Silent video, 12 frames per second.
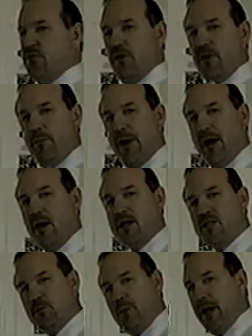for the
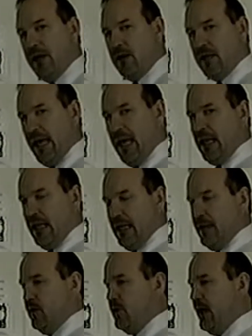paraspinal
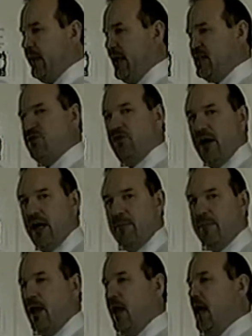ganglion. Okay, that's fine.
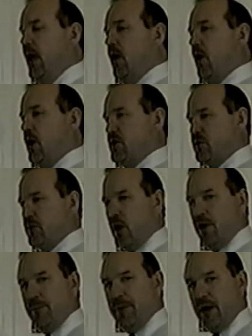Also
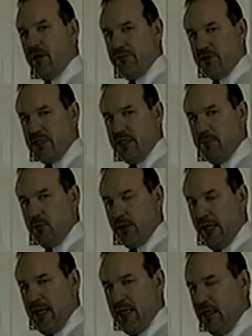called the paravertebral
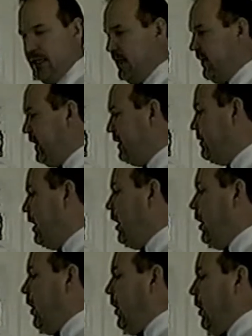ganglion. Then,
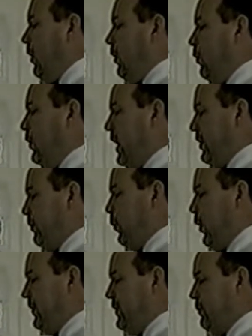the other
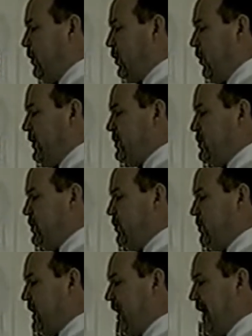point that we're going to
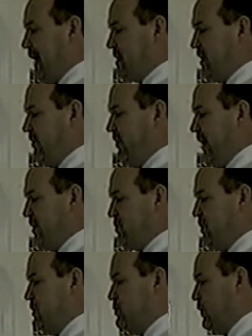do in classic
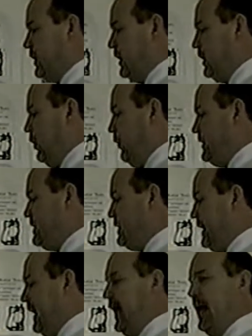fashion is we're going to go into
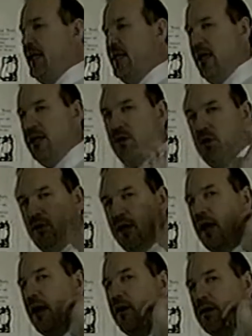the head and do
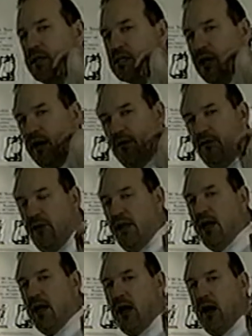the areas of
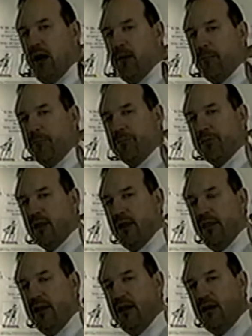the
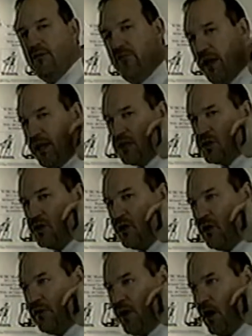vagus
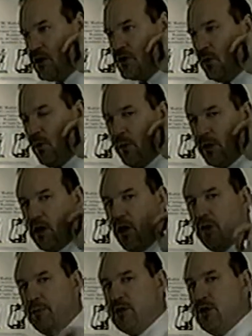nerve and also what we
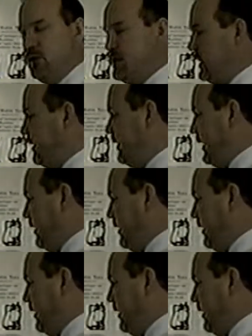call the pituitary